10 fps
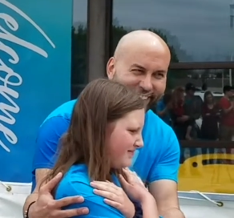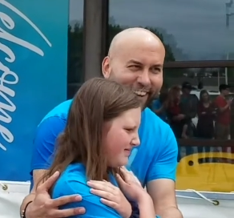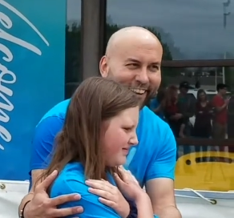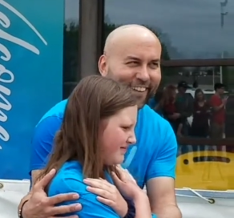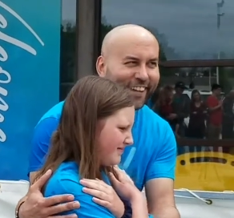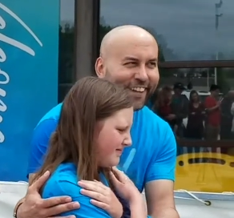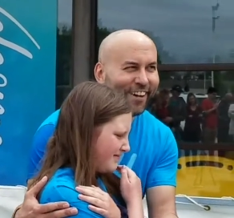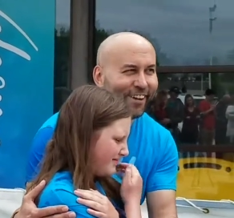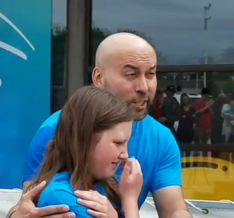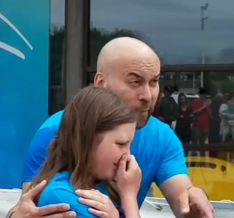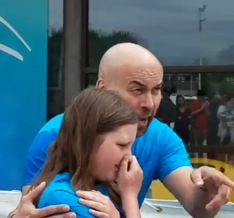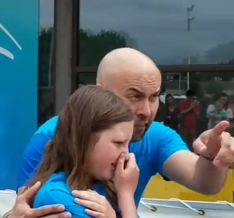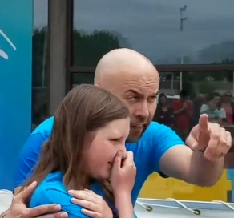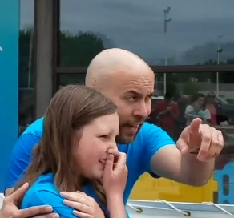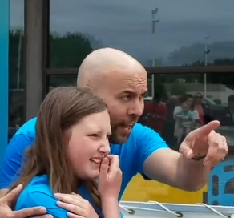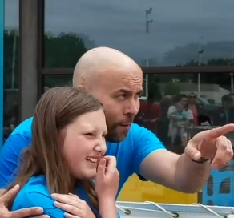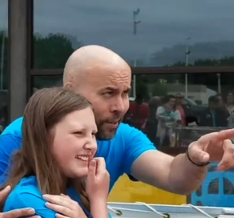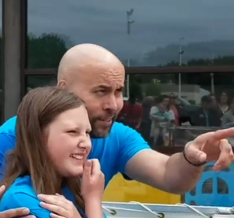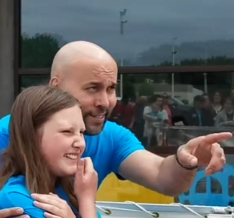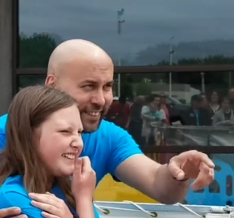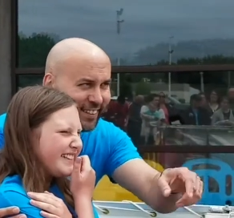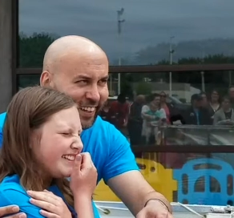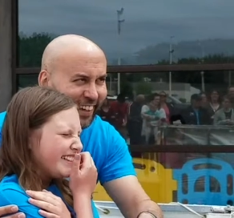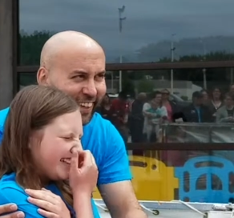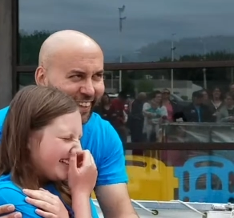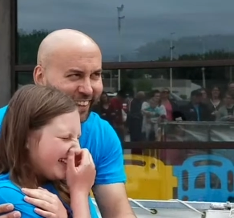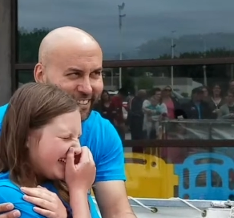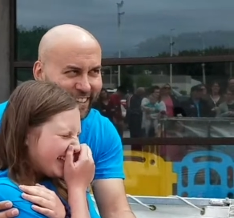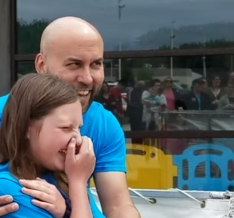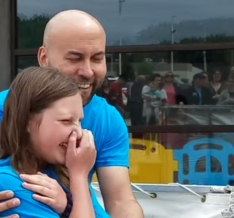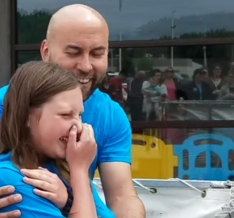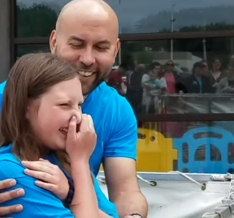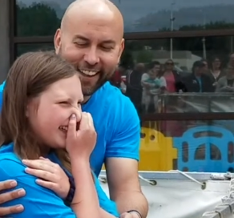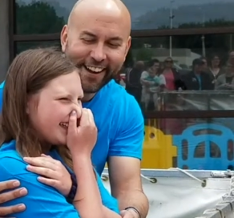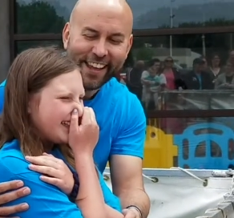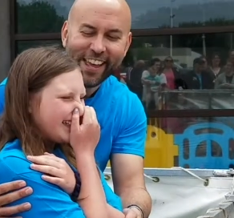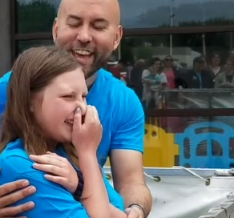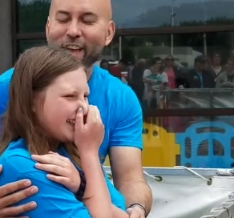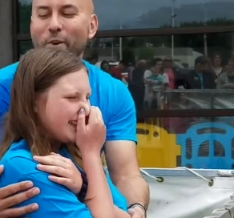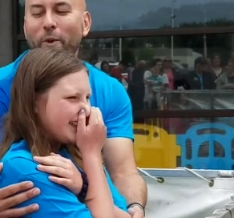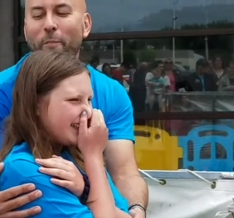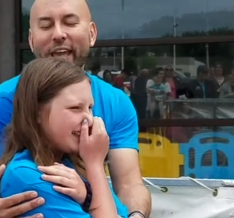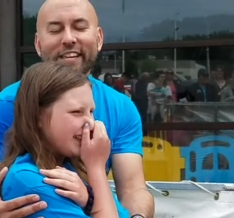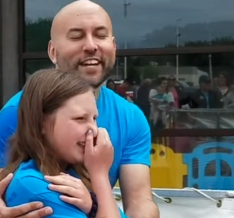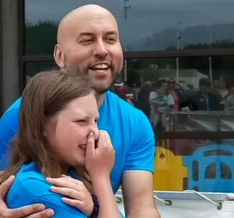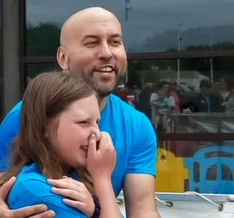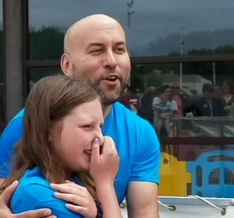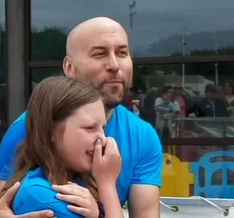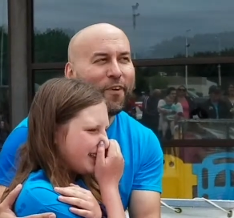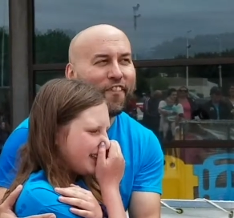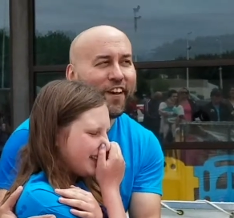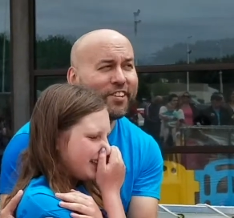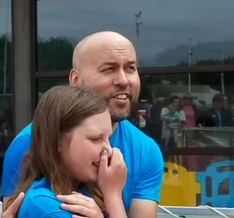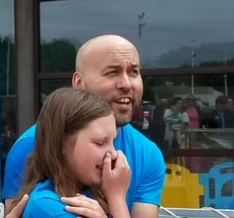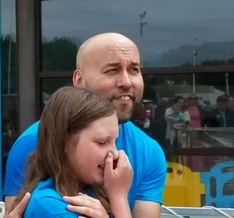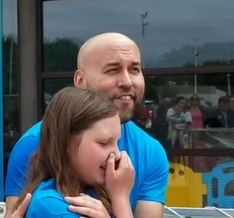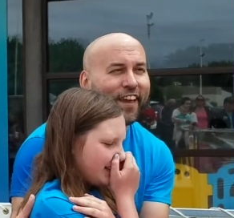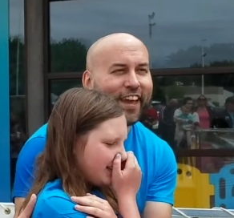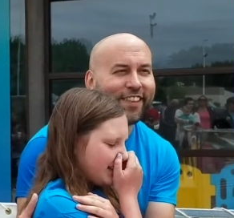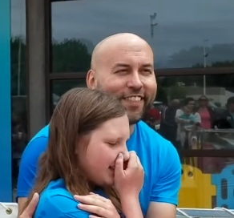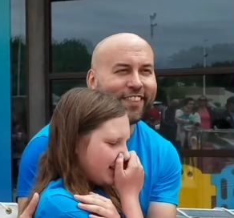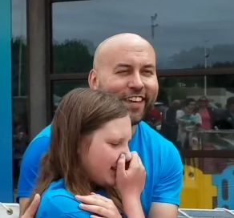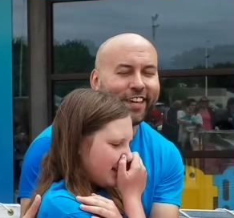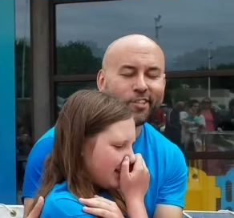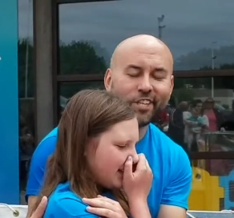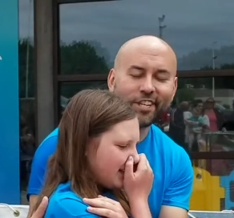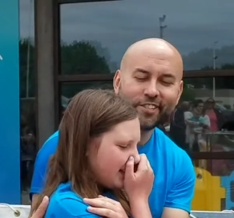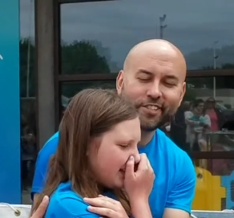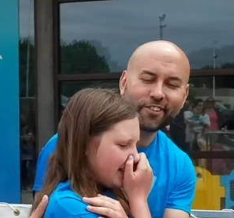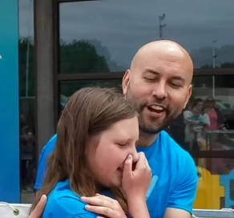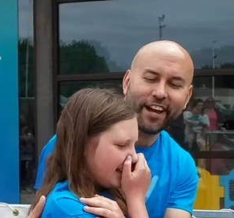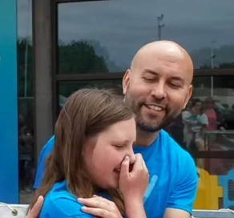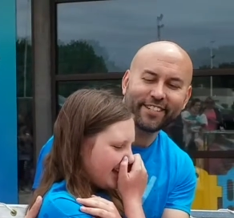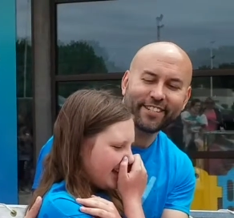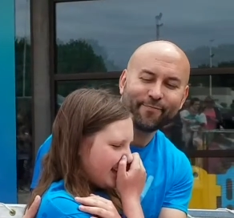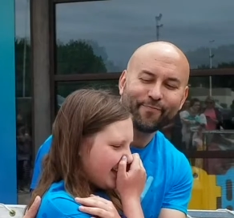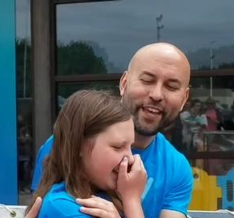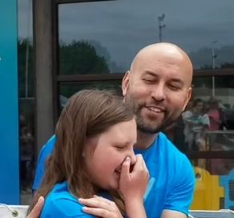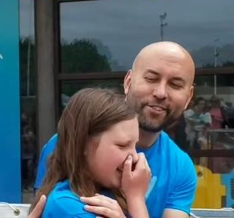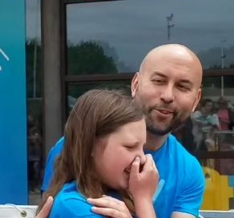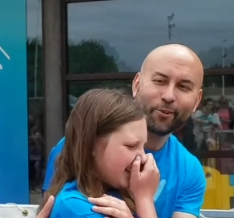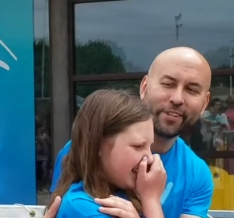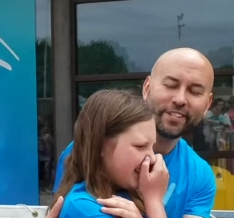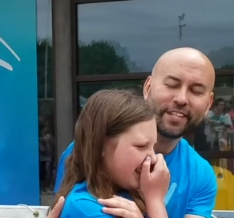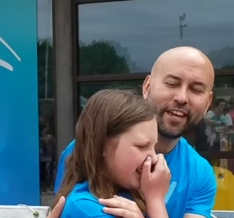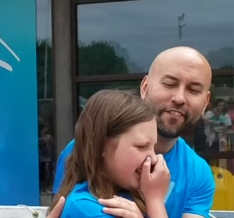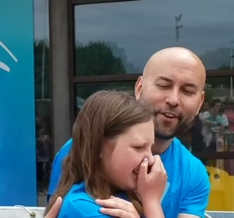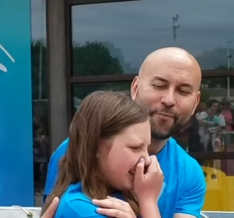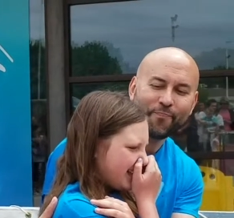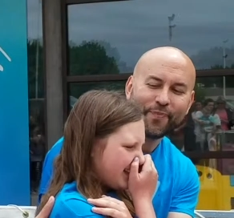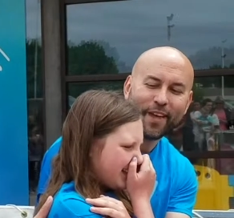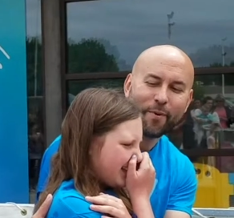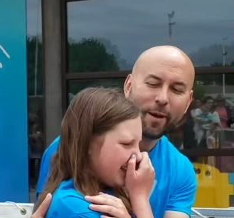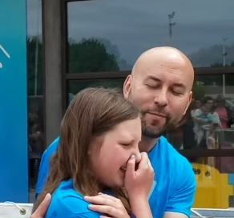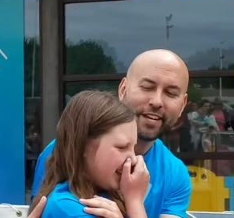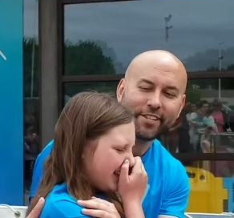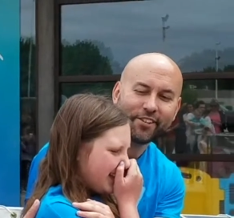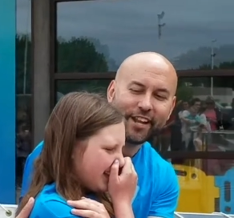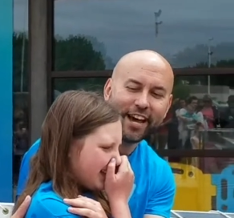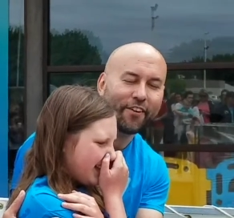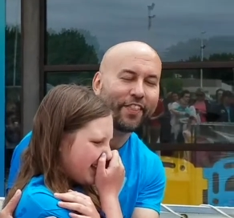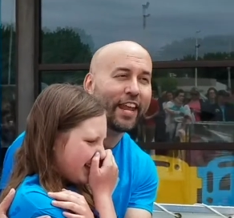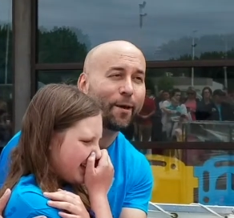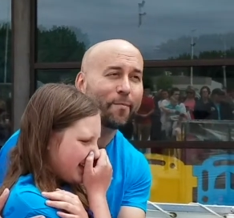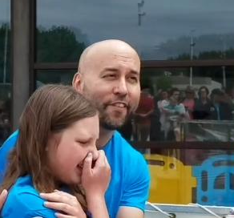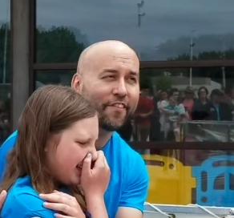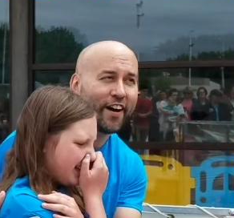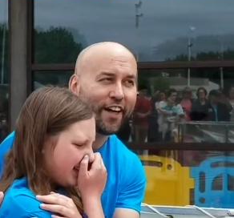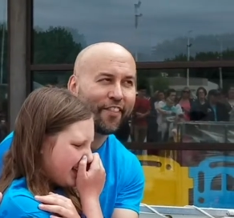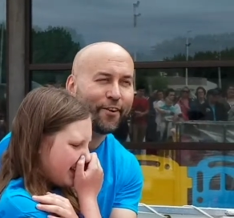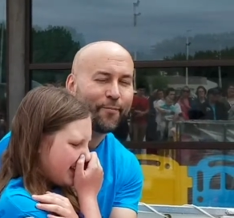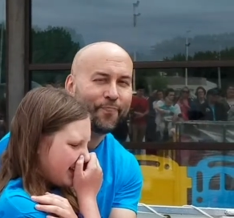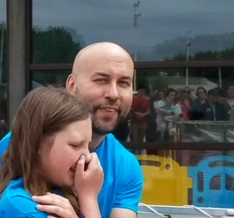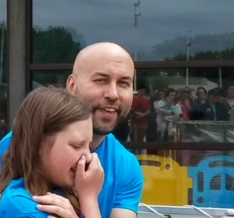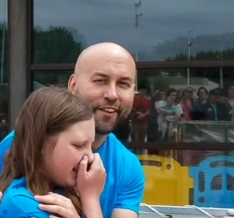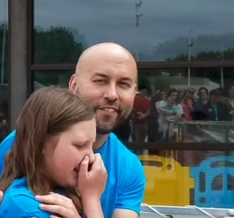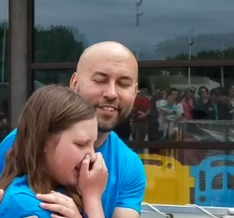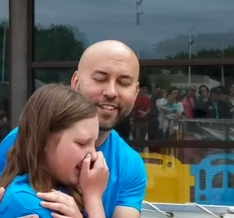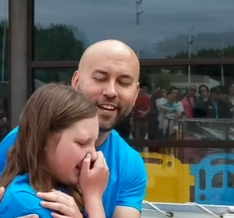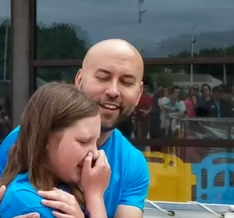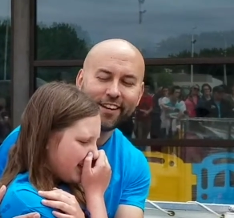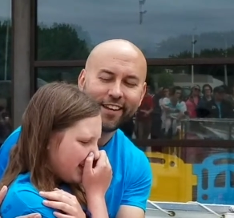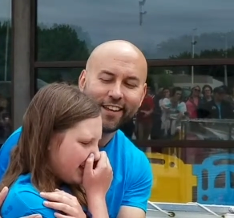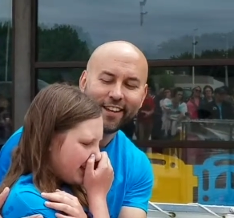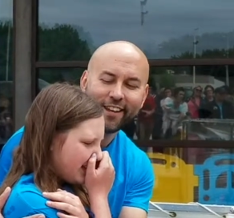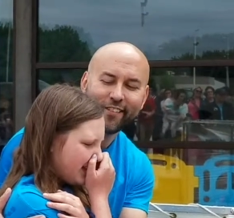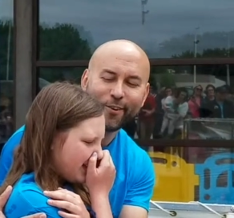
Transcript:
Speaker 1: There you go. You can smile for the cameras. There's Dad right there. Well, based on your profession of faith in Jesus Christ as your Lord and Savior, I baptize you now in the name of the Father, and of the Son, and of the